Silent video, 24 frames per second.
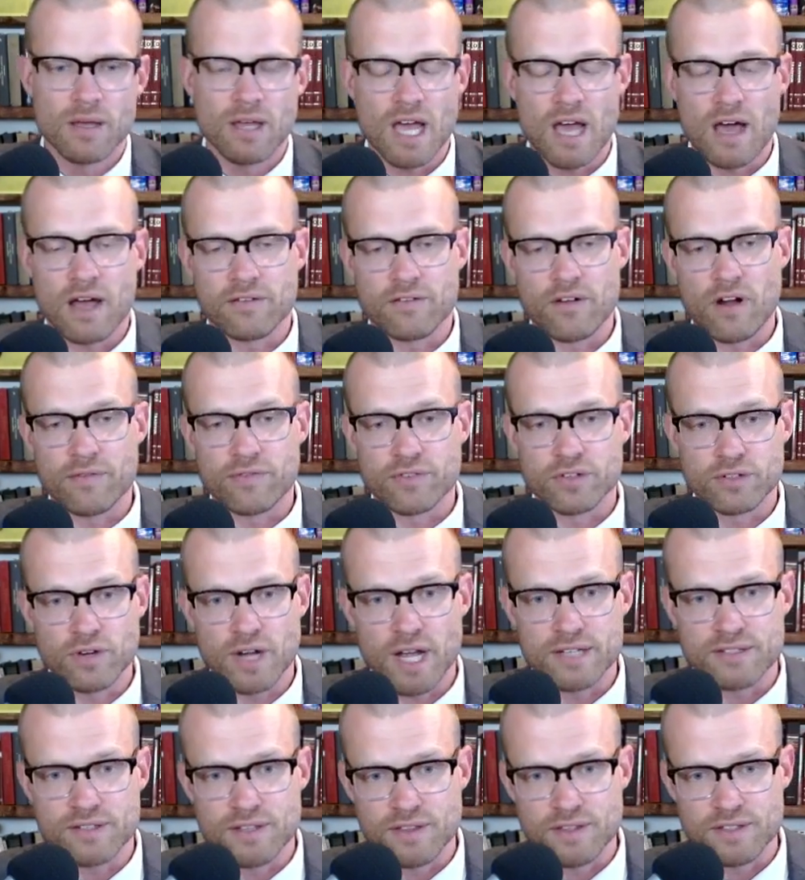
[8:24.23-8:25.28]
uh, offered
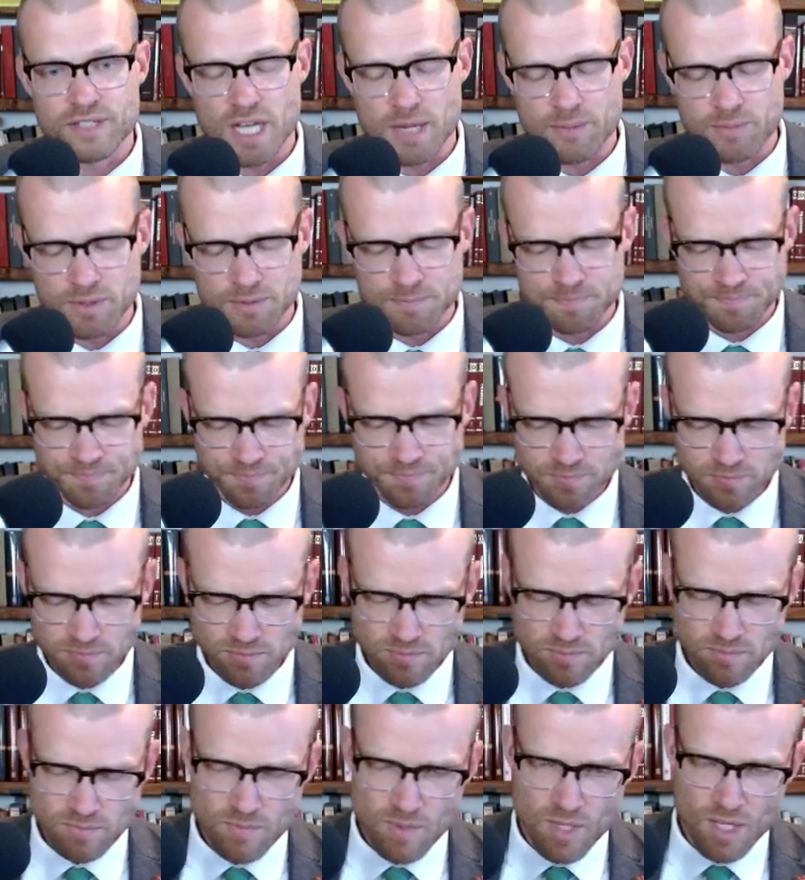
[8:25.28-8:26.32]
Christ in the temple.
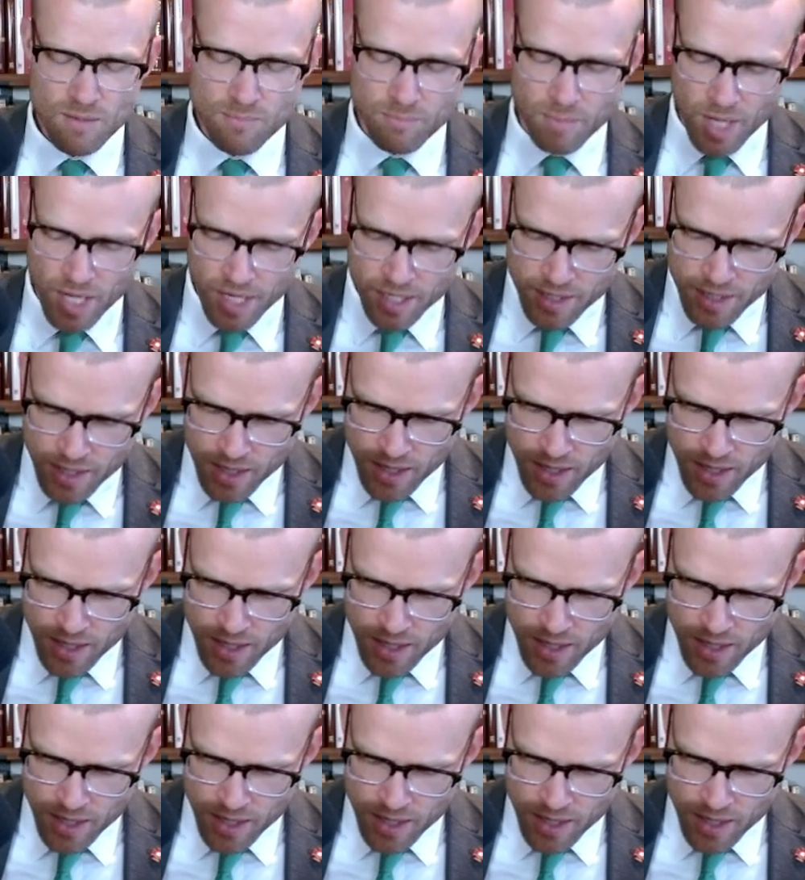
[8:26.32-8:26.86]
But